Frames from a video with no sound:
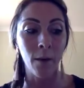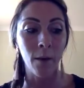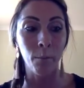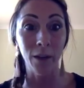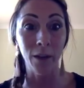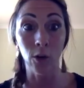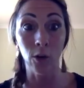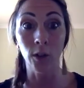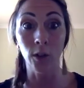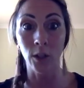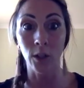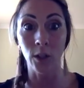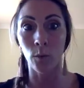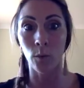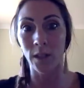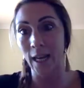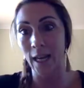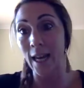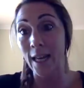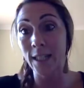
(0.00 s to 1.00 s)
because it was
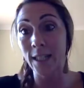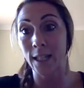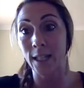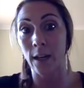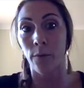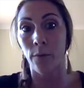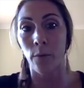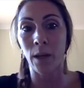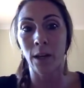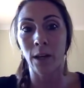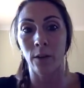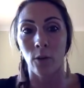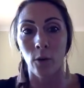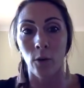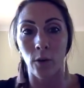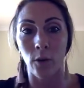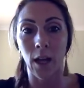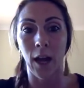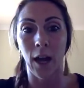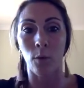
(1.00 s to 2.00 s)
easier for me to
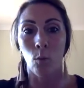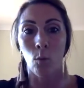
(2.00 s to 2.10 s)
do that